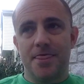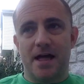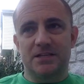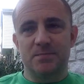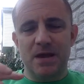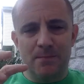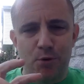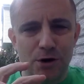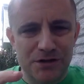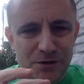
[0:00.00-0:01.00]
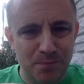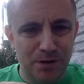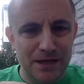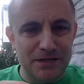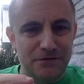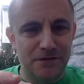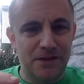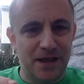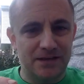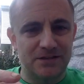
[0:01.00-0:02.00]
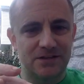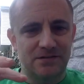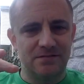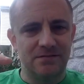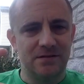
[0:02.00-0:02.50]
that's being put into place for the next